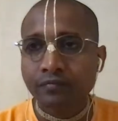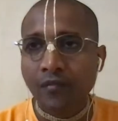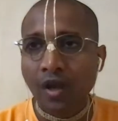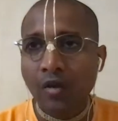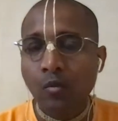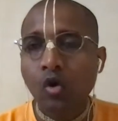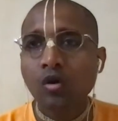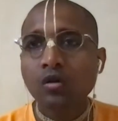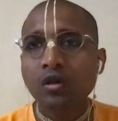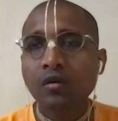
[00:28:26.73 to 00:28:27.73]
and more
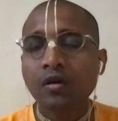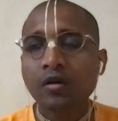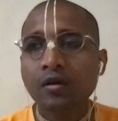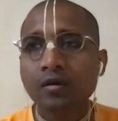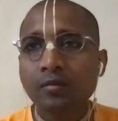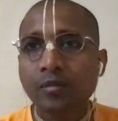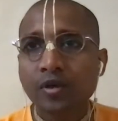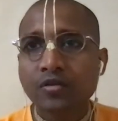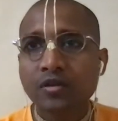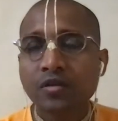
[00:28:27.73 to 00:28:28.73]
the
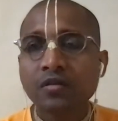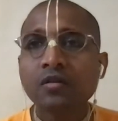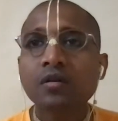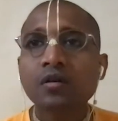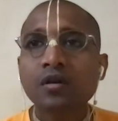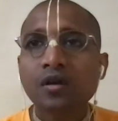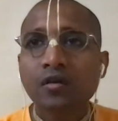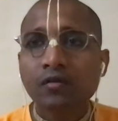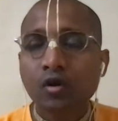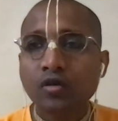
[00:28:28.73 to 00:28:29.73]
person
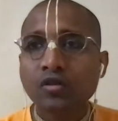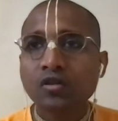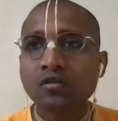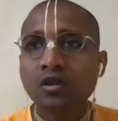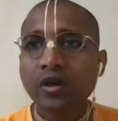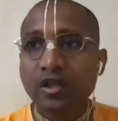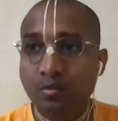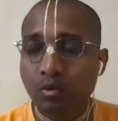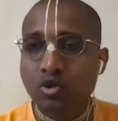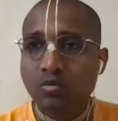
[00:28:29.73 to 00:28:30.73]
focuses on
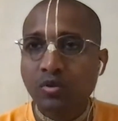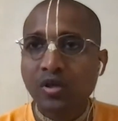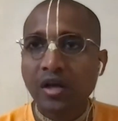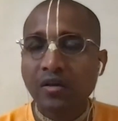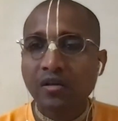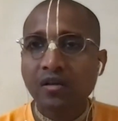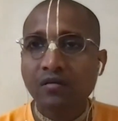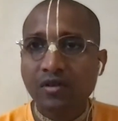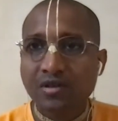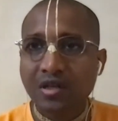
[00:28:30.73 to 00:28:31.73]
responsibility rather than
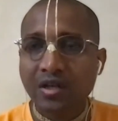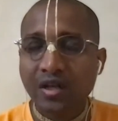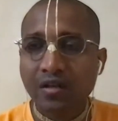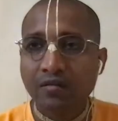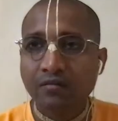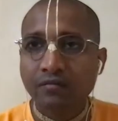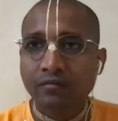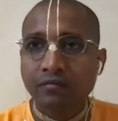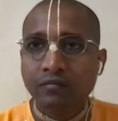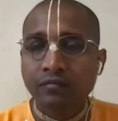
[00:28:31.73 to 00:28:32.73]
facility,
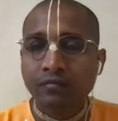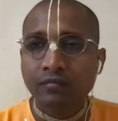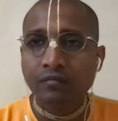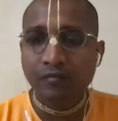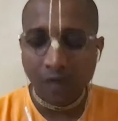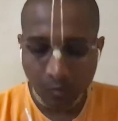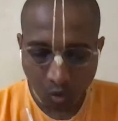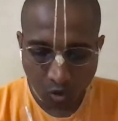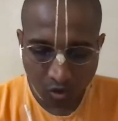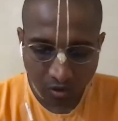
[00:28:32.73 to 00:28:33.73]
the
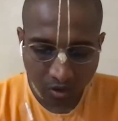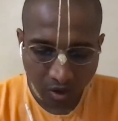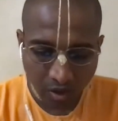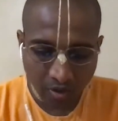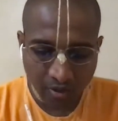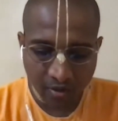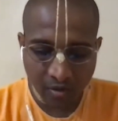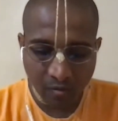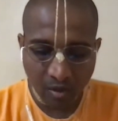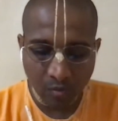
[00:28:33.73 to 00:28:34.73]
more he'll
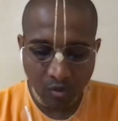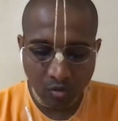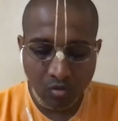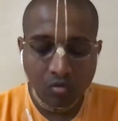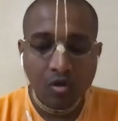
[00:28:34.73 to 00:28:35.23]
be able to